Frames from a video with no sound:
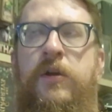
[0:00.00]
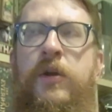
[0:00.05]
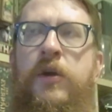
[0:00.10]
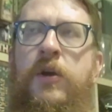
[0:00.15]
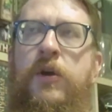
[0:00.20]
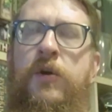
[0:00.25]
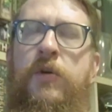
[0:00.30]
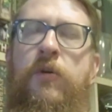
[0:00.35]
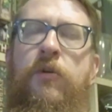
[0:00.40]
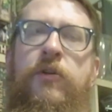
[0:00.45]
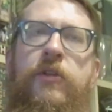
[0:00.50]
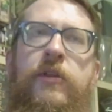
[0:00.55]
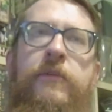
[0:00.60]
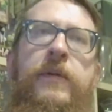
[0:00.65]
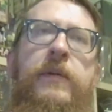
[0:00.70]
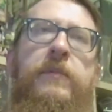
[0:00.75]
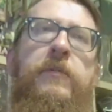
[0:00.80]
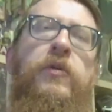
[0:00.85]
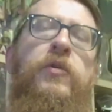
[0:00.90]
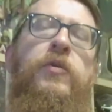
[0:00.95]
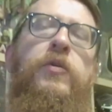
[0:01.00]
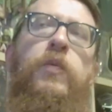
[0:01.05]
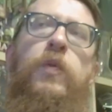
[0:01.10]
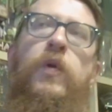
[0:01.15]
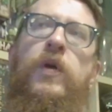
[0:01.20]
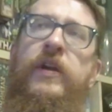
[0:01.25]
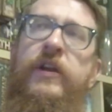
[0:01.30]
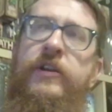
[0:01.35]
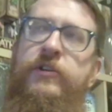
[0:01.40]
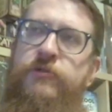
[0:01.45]
or the people who
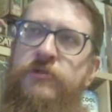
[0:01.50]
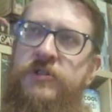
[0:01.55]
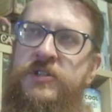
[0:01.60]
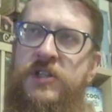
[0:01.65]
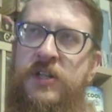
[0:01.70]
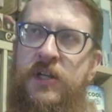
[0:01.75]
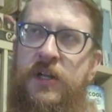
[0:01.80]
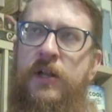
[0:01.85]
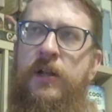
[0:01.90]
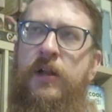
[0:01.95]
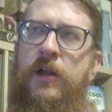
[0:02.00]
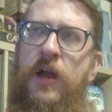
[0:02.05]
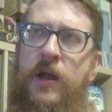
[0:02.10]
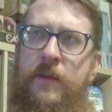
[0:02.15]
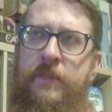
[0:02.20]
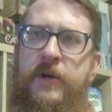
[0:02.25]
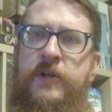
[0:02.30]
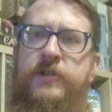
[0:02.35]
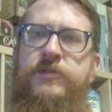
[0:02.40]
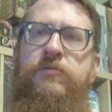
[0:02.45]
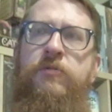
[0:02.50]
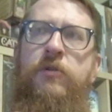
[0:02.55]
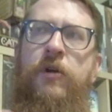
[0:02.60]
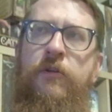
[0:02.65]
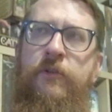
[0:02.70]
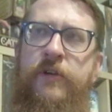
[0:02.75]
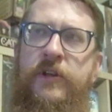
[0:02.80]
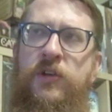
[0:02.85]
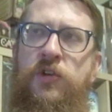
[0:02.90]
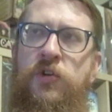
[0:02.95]
were interested in comics were
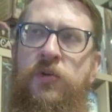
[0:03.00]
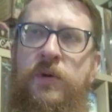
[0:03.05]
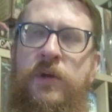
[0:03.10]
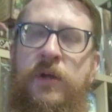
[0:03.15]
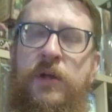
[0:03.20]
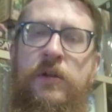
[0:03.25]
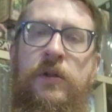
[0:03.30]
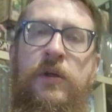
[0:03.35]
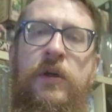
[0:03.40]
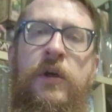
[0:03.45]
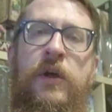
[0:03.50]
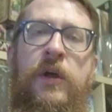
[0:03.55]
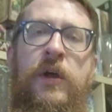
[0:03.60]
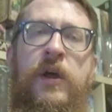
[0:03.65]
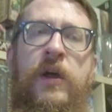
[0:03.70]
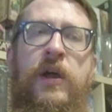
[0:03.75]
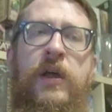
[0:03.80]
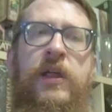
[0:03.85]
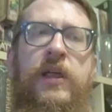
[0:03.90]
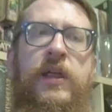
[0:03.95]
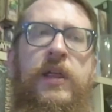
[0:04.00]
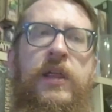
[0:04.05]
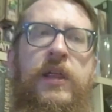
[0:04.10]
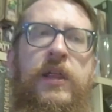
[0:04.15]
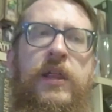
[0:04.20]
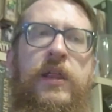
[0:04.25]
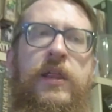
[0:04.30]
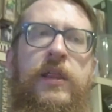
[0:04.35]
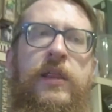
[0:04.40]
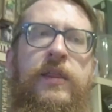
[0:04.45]
already doing it,
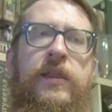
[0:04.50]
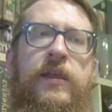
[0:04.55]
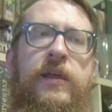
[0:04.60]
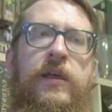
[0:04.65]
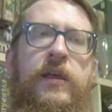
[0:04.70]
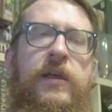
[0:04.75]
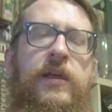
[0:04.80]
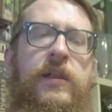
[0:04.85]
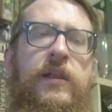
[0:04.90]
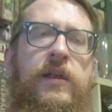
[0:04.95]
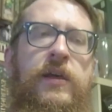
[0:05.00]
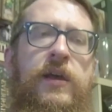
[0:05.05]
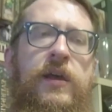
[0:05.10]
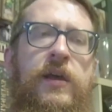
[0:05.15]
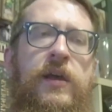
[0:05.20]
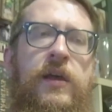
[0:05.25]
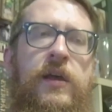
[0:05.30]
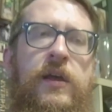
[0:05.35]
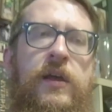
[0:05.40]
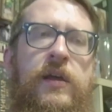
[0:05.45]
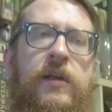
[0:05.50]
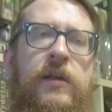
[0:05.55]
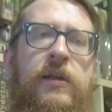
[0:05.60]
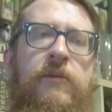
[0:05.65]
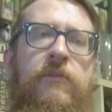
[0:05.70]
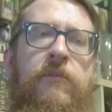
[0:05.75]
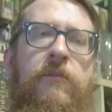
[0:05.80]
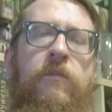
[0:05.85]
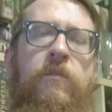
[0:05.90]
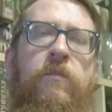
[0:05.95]
then
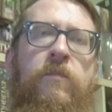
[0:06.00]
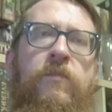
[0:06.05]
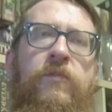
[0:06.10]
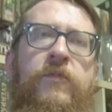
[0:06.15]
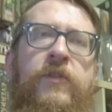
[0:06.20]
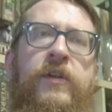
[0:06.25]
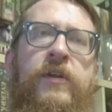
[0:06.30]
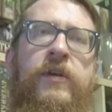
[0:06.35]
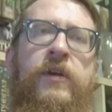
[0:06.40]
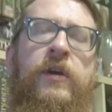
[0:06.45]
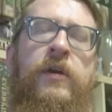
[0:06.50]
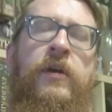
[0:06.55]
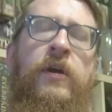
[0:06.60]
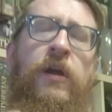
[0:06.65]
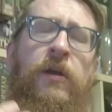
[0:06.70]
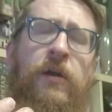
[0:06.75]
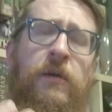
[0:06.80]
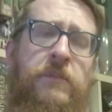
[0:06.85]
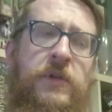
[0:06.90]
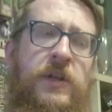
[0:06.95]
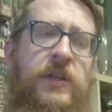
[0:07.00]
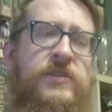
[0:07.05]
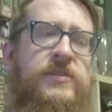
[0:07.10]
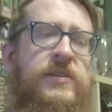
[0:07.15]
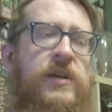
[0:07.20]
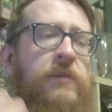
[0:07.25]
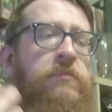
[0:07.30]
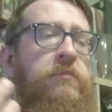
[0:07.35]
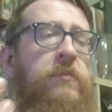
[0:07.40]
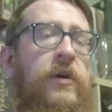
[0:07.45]
companies
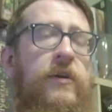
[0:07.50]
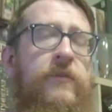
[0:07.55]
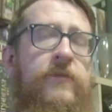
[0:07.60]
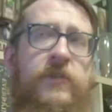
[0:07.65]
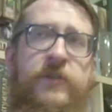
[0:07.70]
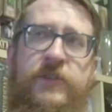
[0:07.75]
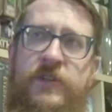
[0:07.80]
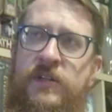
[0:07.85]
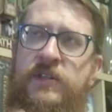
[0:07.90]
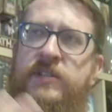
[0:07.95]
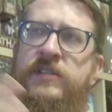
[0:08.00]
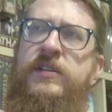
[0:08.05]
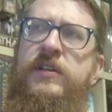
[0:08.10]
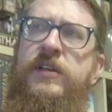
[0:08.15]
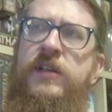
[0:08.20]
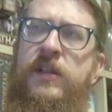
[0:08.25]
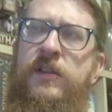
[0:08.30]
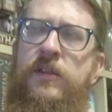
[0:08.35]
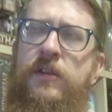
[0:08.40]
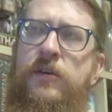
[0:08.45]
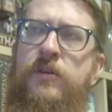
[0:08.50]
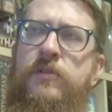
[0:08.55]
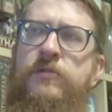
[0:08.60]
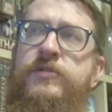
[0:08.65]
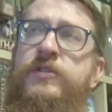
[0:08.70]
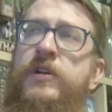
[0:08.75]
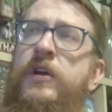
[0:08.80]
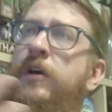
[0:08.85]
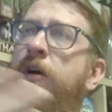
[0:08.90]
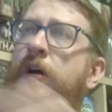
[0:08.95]
like Marvel, DC, and those
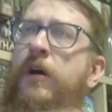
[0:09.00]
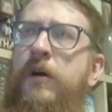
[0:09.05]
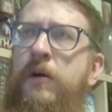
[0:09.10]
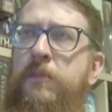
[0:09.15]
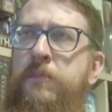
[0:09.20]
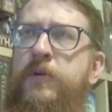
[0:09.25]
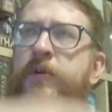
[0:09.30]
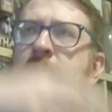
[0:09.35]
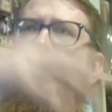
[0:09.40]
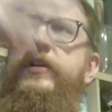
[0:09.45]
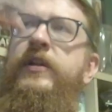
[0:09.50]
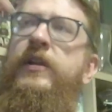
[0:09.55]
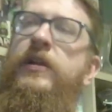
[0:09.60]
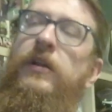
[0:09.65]
all printed